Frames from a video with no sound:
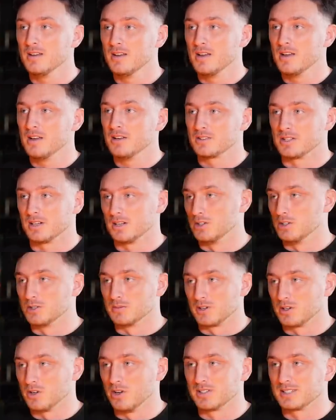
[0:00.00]
Yeah. So I used
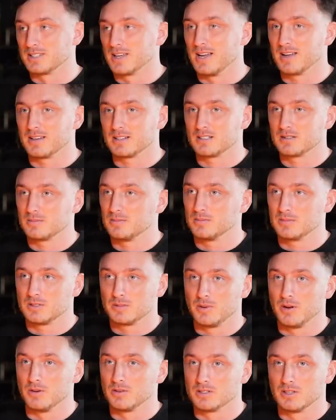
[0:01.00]
my contacts, spoke